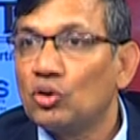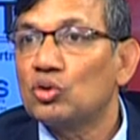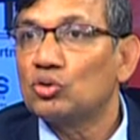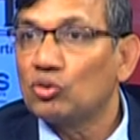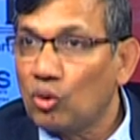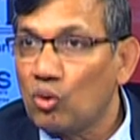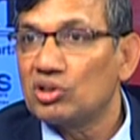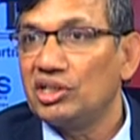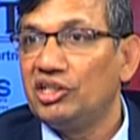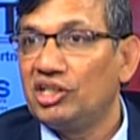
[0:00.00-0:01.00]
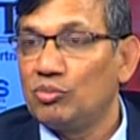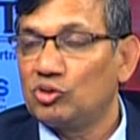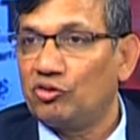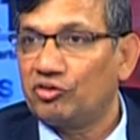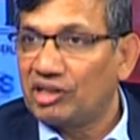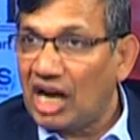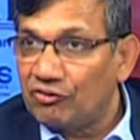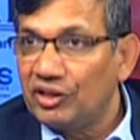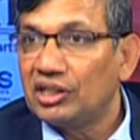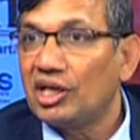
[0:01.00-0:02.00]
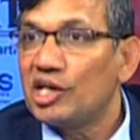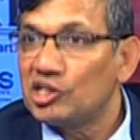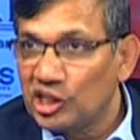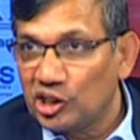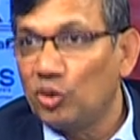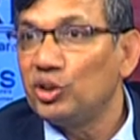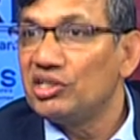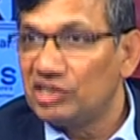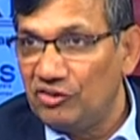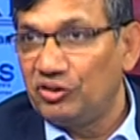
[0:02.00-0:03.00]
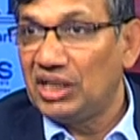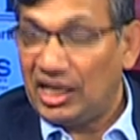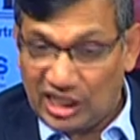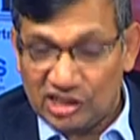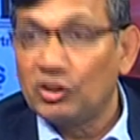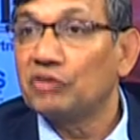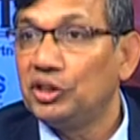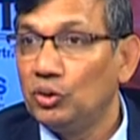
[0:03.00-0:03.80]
those roads in terms of traffic and security and safety, and that's the work we